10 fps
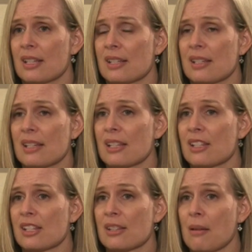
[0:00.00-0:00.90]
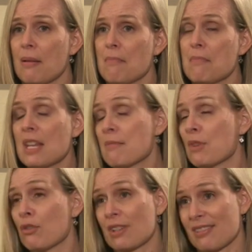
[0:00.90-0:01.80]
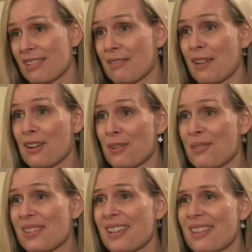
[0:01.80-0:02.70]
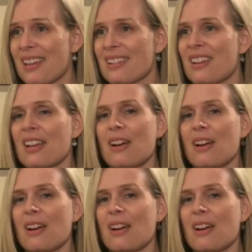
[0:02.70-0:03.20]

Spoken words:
It's many millions of acres that